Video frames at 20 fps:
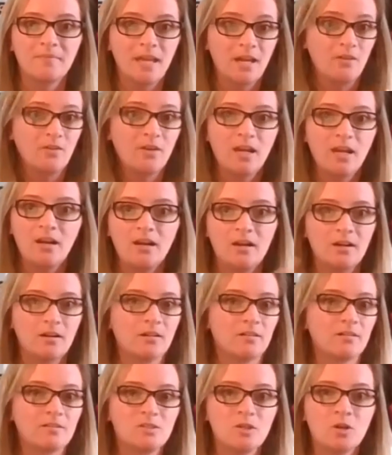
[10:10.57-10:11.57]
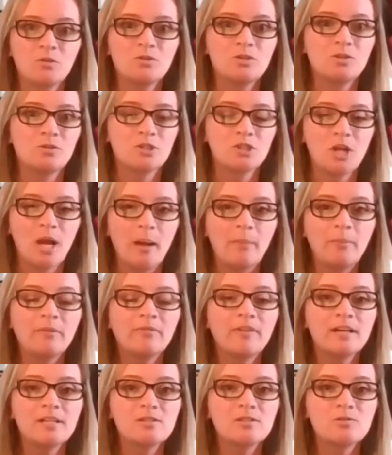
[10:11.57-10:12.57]
I don't care. Don't do a
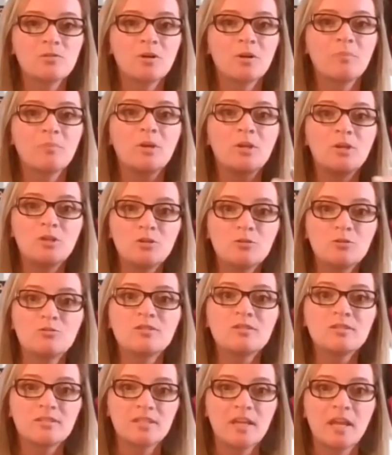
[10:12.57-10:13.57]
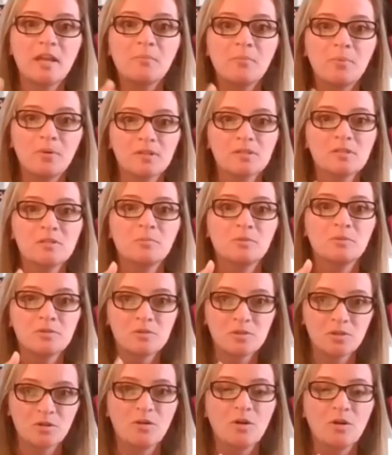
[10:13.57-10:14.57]
Shopify store, but use the same principles
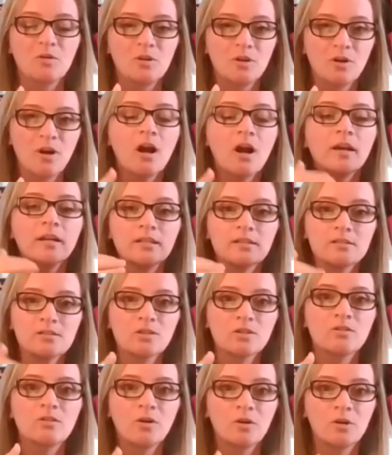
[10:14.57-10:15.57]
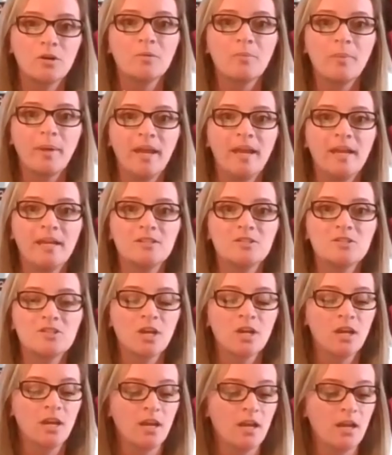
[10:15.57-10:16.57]
to grow your audience and grow your page.